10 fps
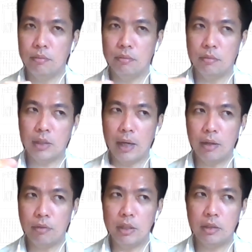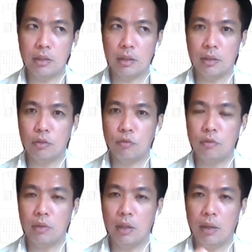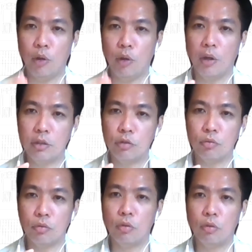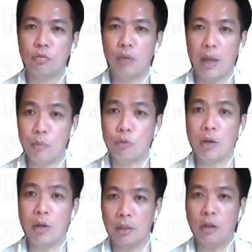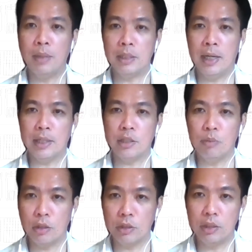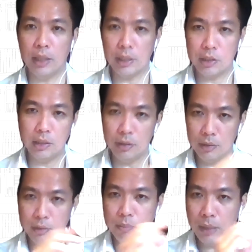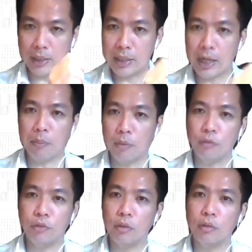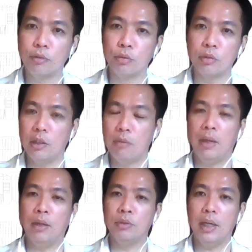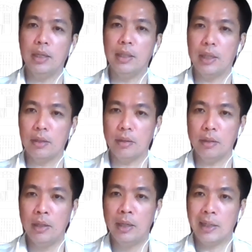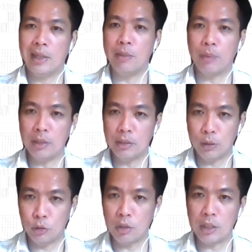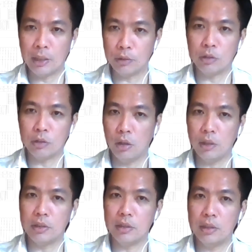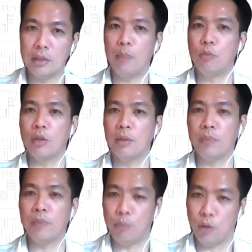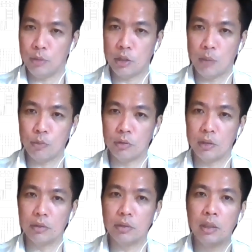salaries employees to go to MOM and commence an action, because they actually make a cap of the total amount that they can claim. I think it's about $20,000 in the MOM employment tribunals.